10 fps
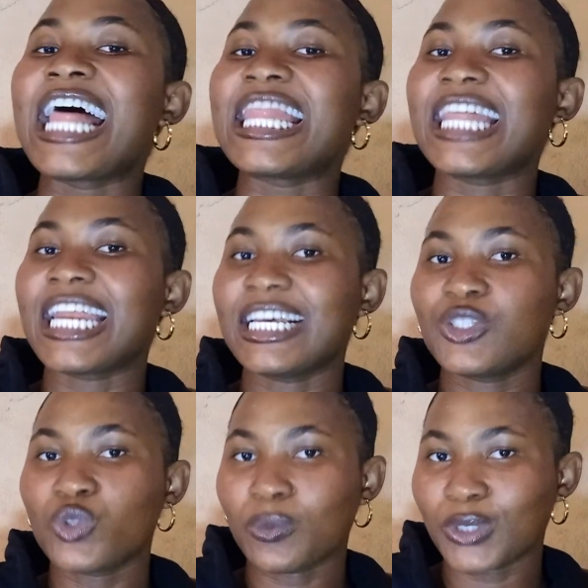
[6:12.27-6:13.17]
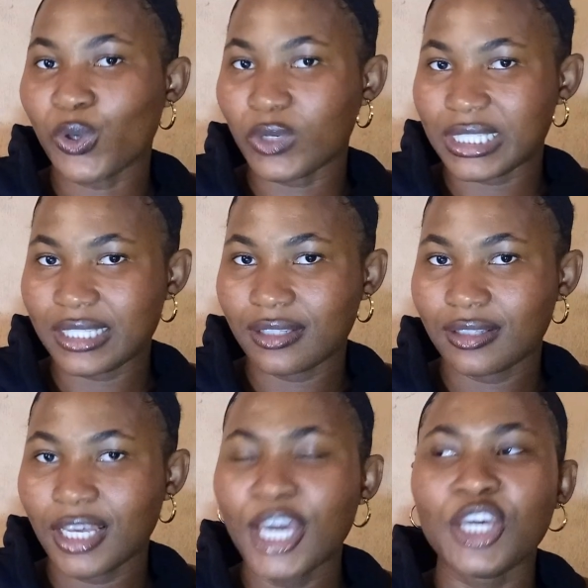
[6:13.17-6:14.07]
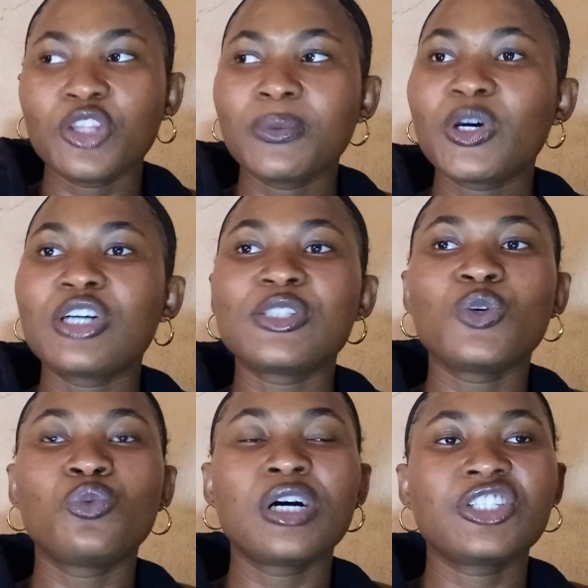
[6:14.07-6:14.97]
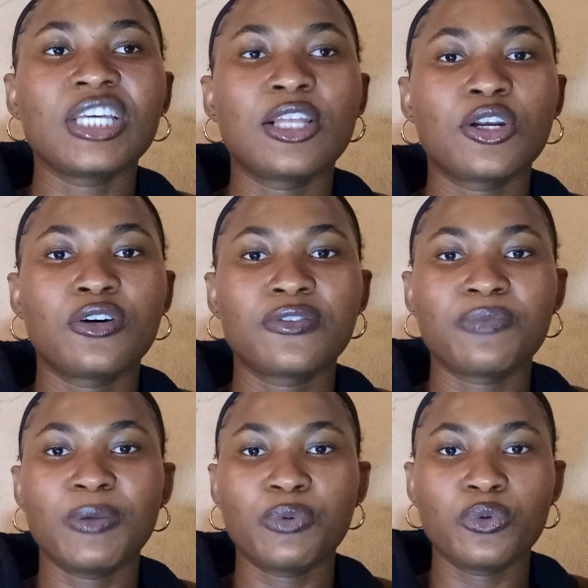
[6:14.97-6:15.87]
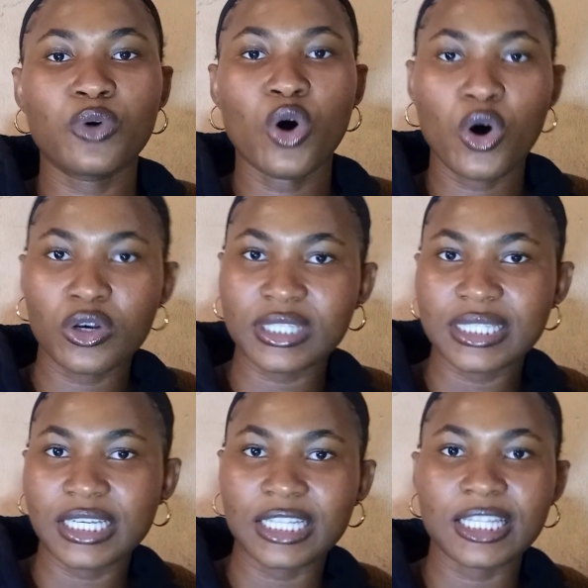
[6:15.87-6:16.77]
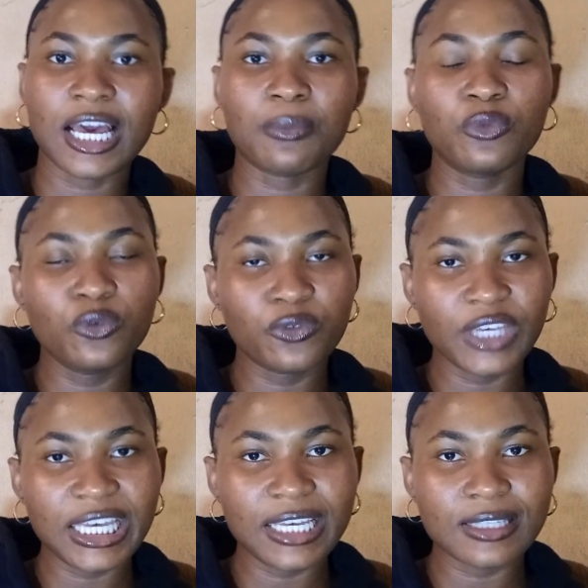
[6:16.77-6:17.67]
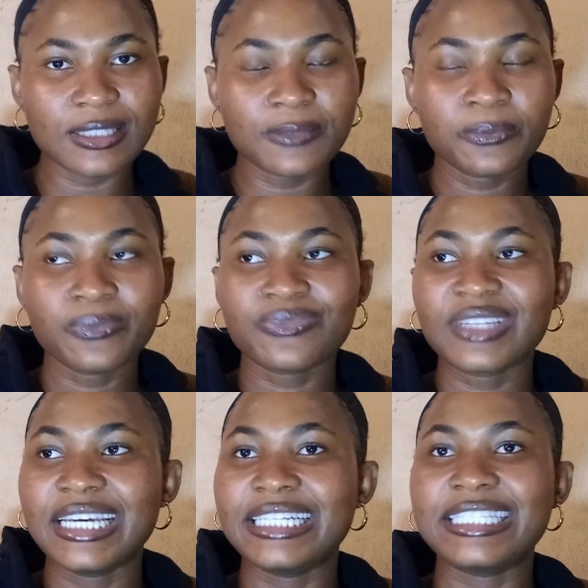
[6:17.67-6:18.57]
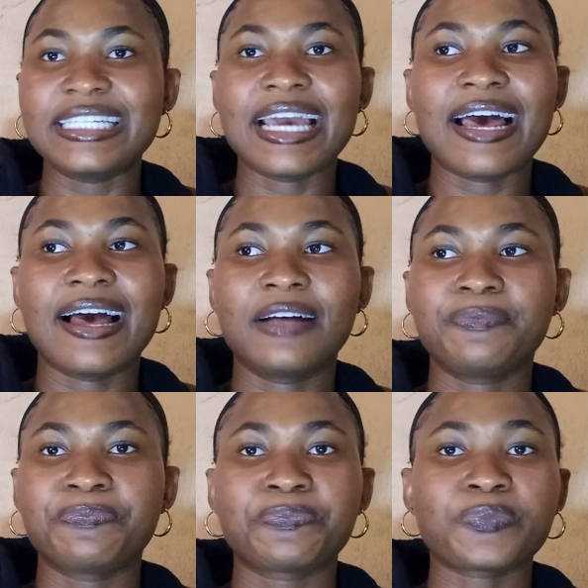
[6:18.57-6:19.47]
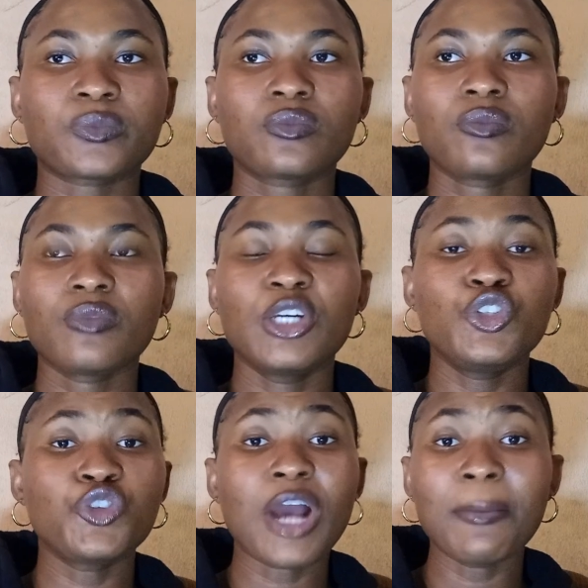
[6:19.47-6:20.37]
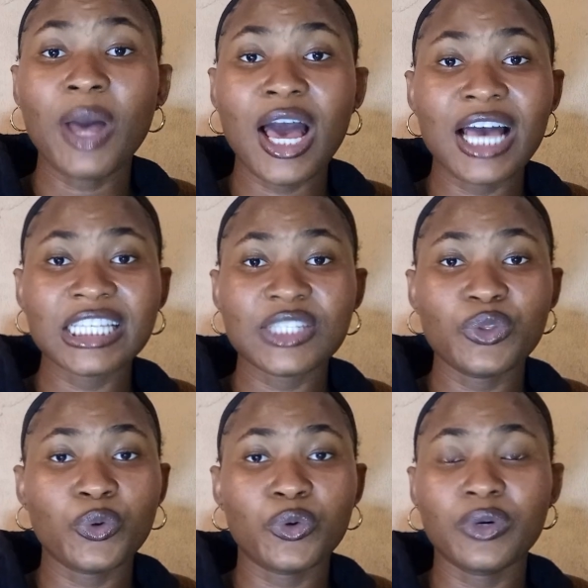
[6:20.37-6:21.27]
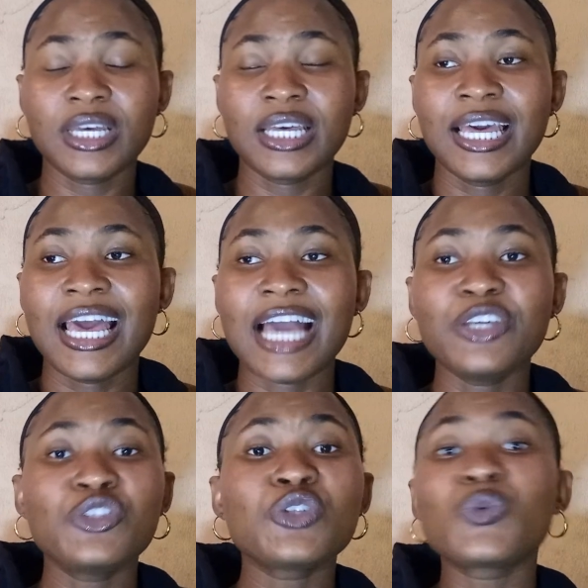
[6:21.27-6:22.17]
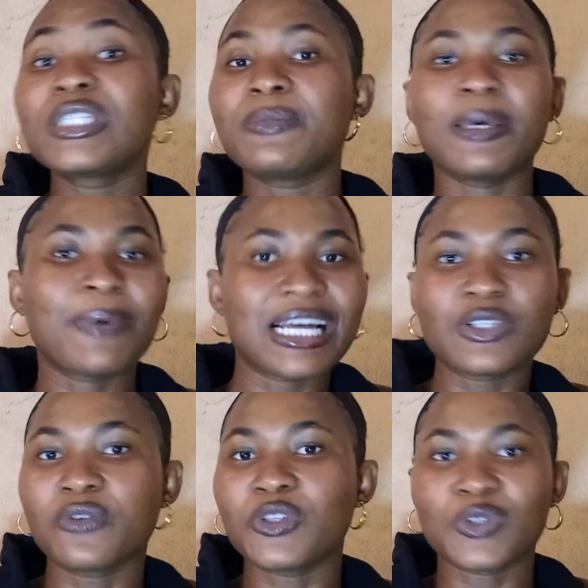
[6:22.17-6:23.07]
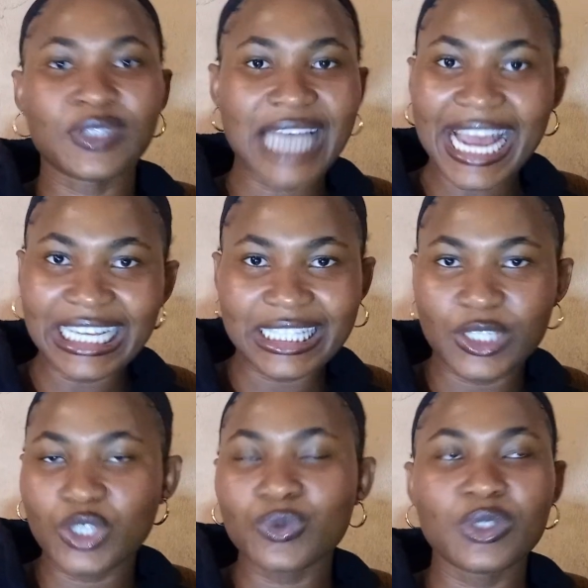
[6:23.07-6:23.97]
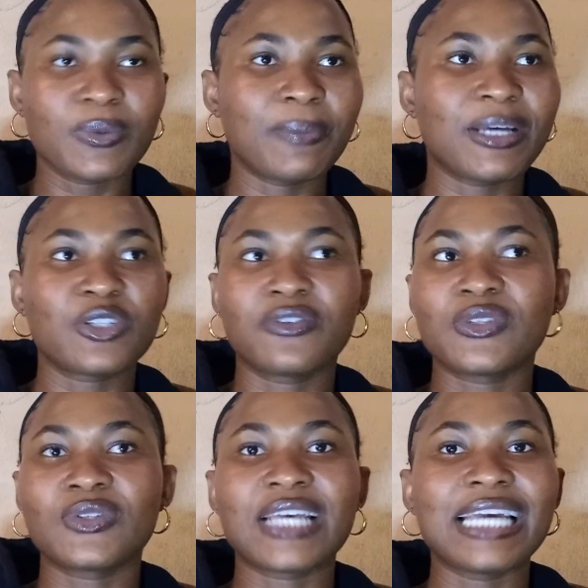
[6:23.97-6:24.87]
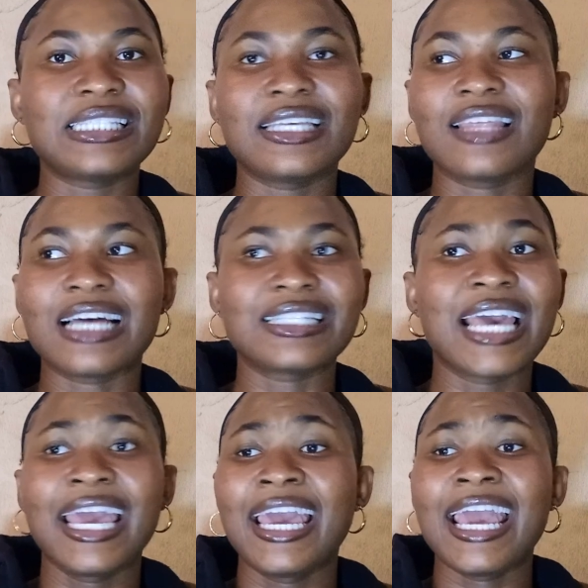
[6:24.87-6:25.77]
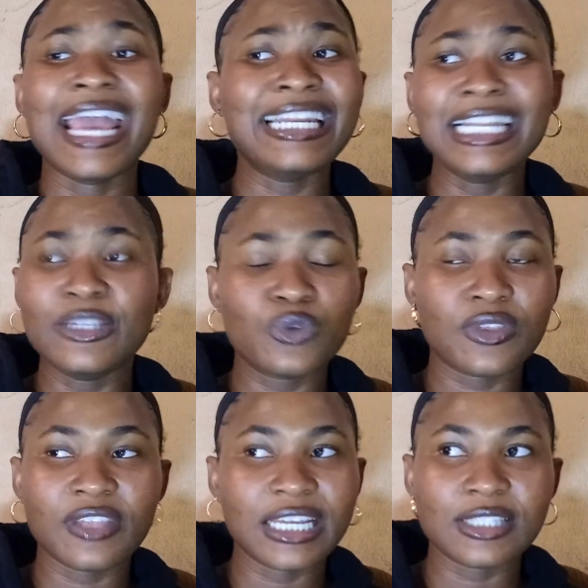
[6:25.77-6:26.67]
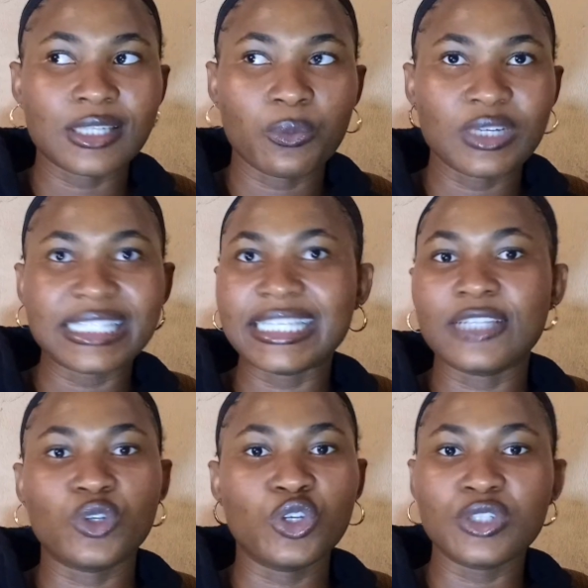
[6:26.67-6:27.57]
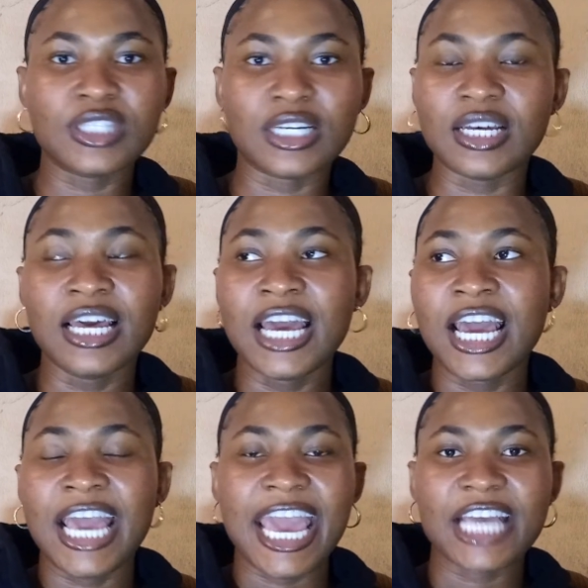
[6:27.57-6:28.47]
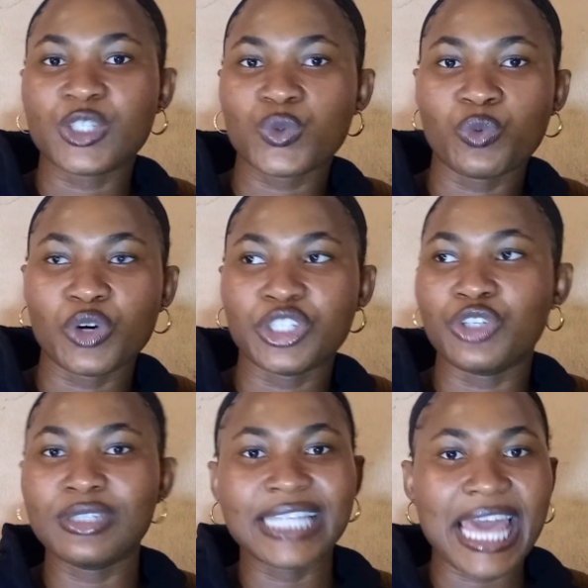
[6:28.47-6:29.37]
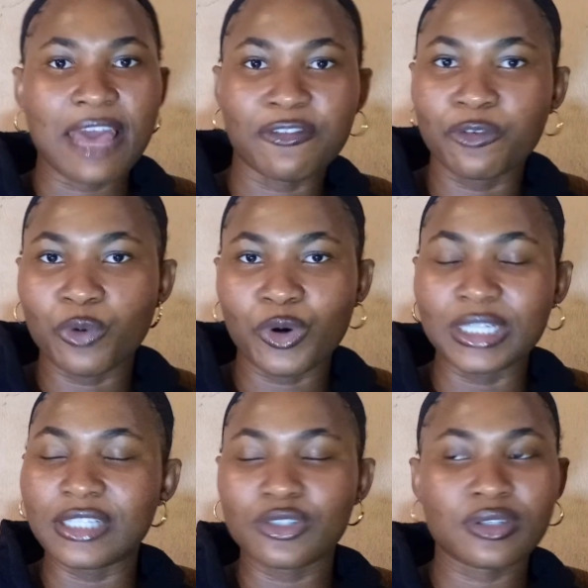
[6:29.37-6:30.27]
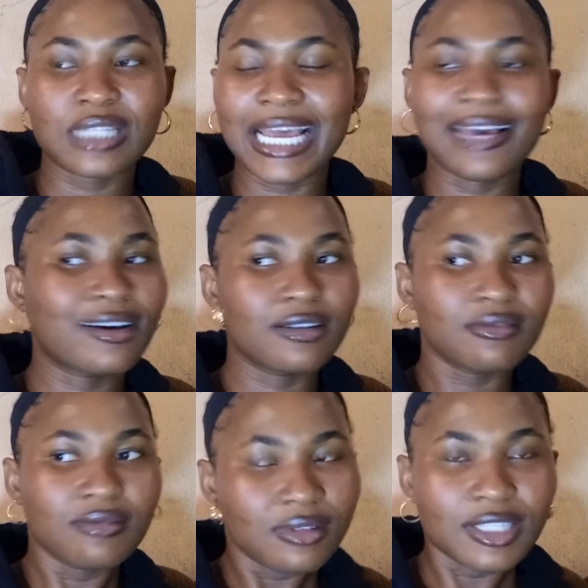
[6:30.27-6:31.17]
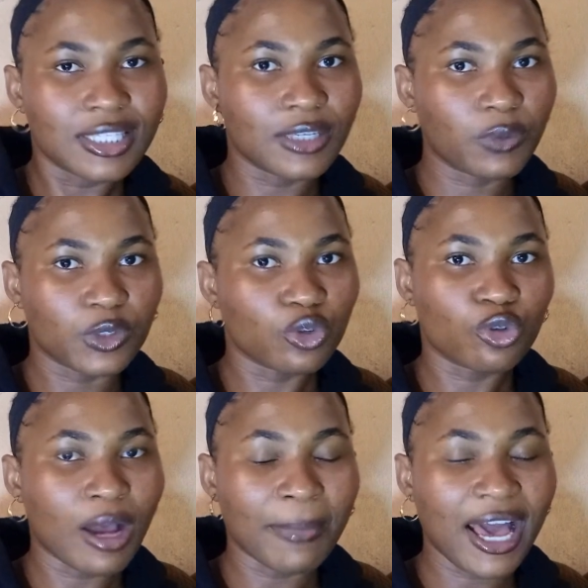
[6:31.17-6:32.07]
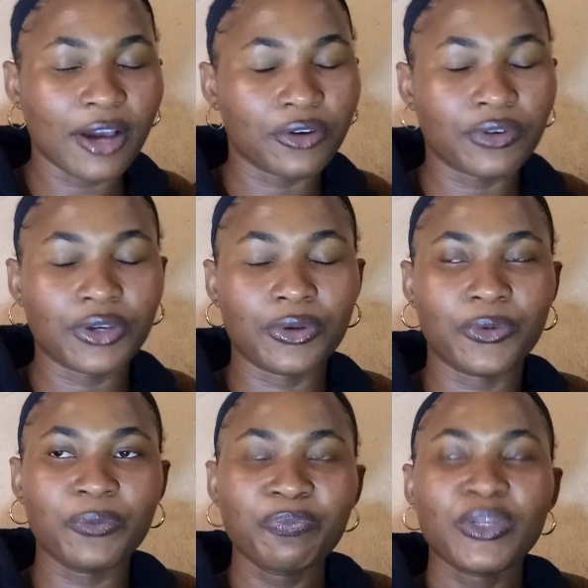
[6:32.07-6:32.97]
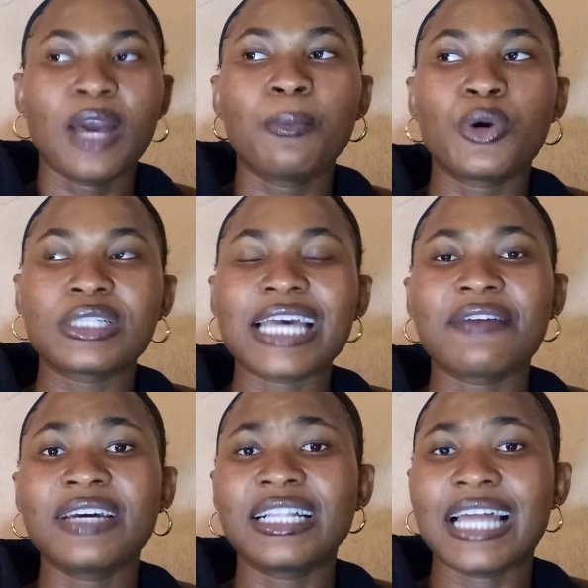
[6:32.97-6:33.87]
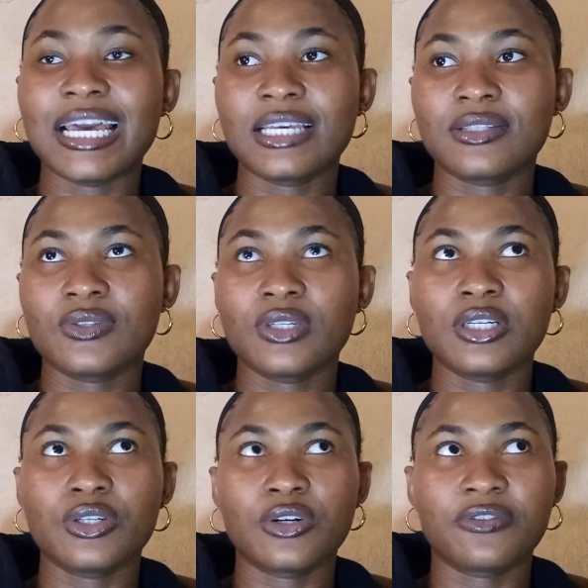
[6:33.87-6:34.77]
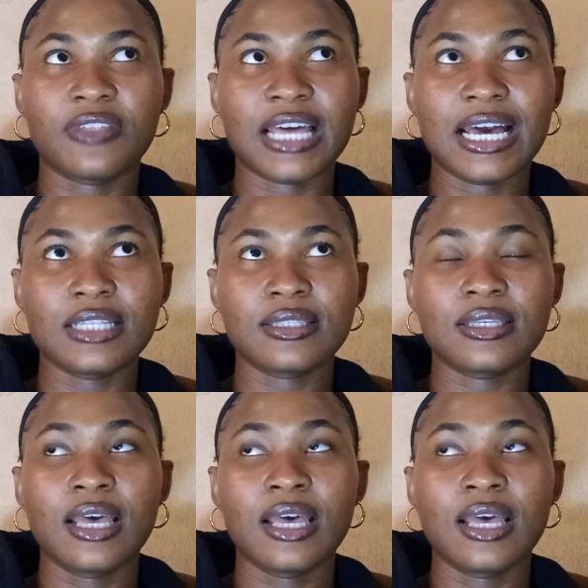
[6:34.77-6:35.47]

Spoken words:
that I stopped cursing. Because you watch a lot of people curse in their movies, in their dramas, and you just want to be a part of the society. You just want to be a part of a society that any little thing someone says, you use the S word, you use the F word, you're just like, this is a way to show I'm angry. But I realized soon enough that